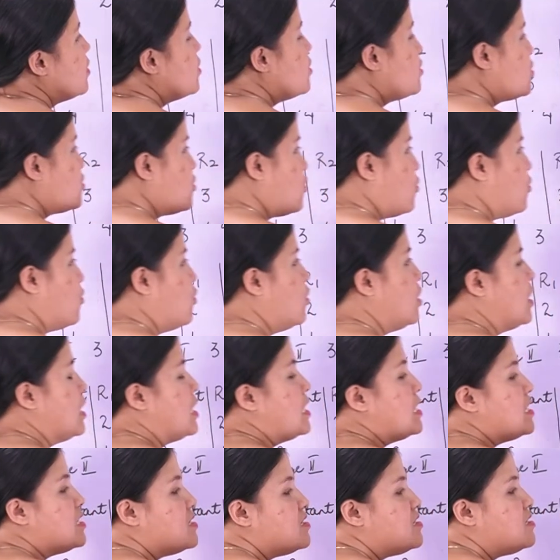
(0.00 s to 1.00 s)
So,
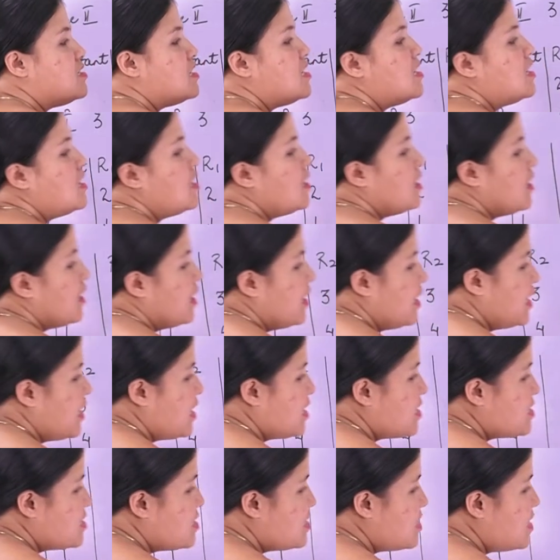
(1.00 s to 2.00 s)
d
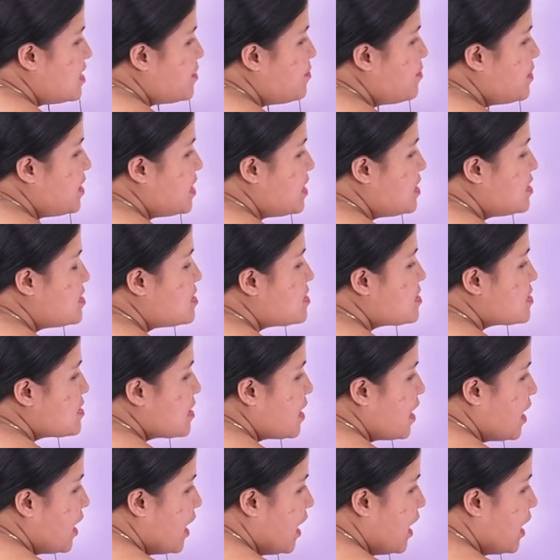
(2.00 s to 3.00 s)
here d means
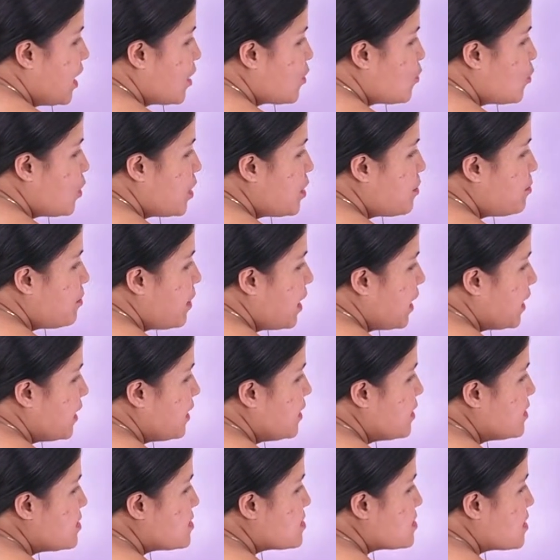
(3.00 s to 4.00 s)
r one
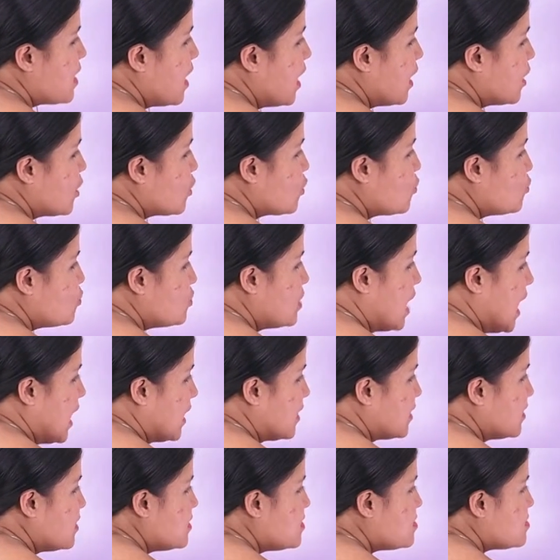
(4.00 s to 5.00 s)
minus r two,
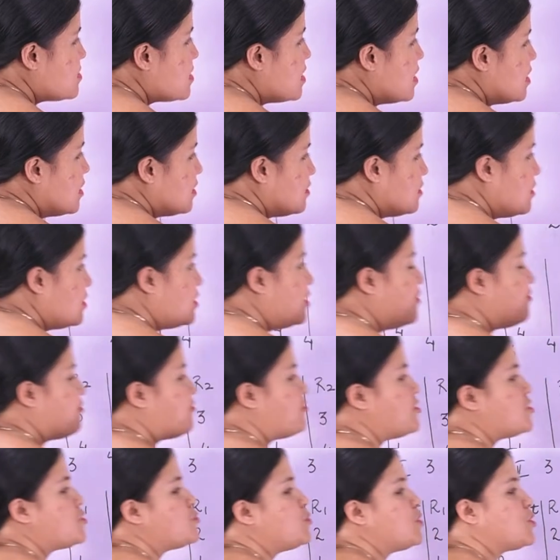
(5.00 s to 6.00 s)
that is the
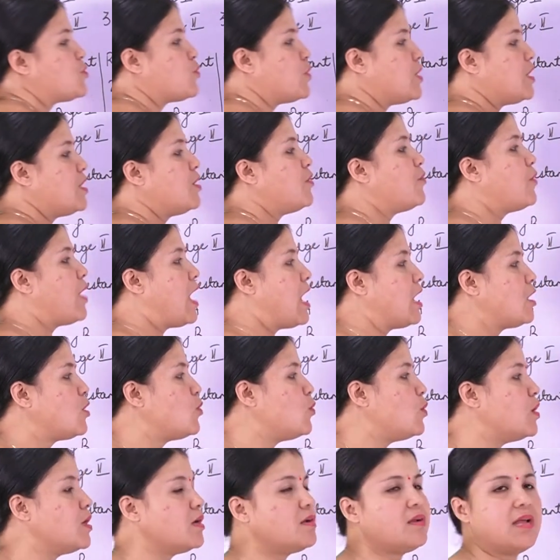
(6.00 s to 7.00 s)
difference between rank
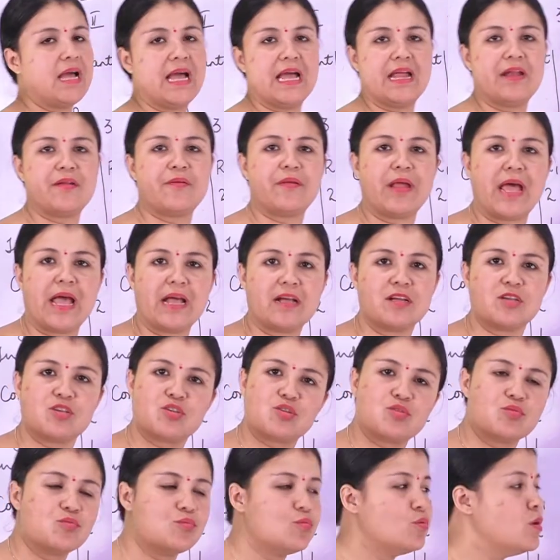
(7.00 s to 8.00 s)
one and rank
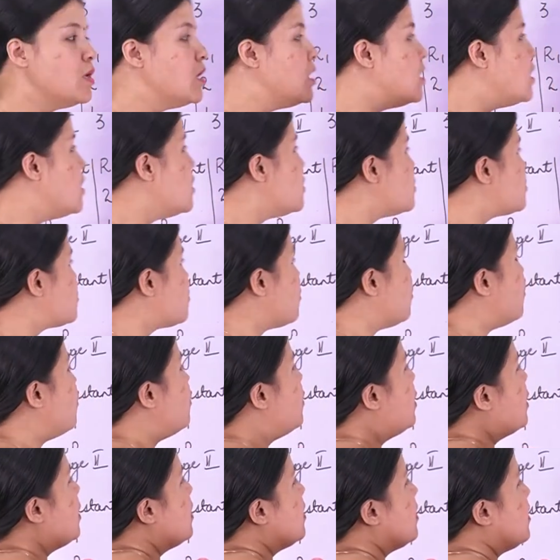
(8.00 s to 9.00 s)
two.
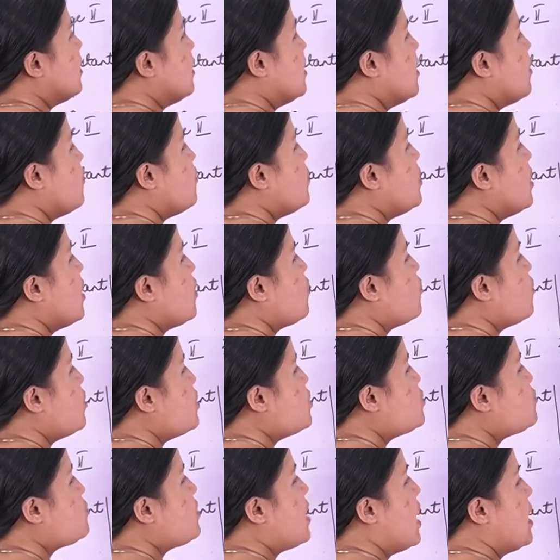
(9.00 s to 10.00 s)
So, here we are
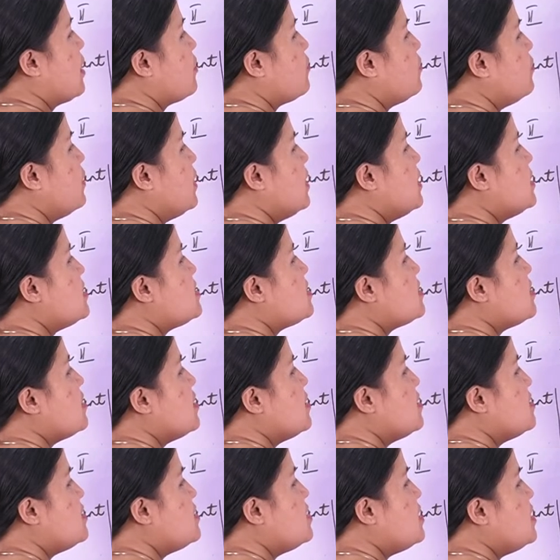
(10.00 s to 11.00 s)
going to calculate
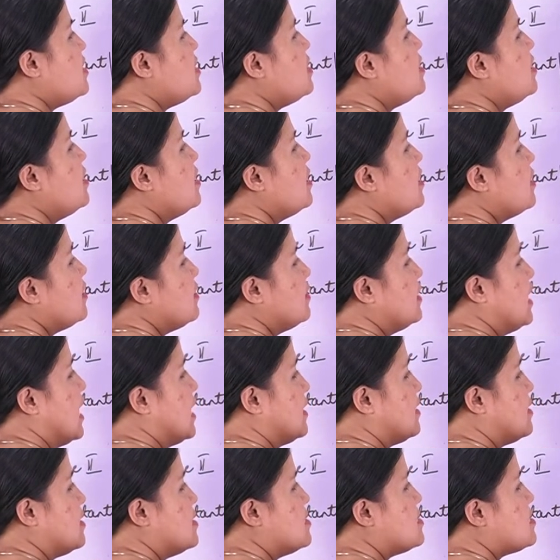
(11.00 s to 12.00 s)
d,
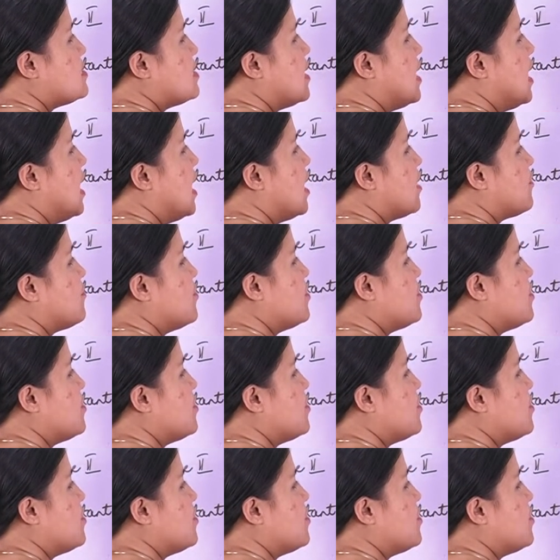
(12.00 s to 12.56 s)
that is r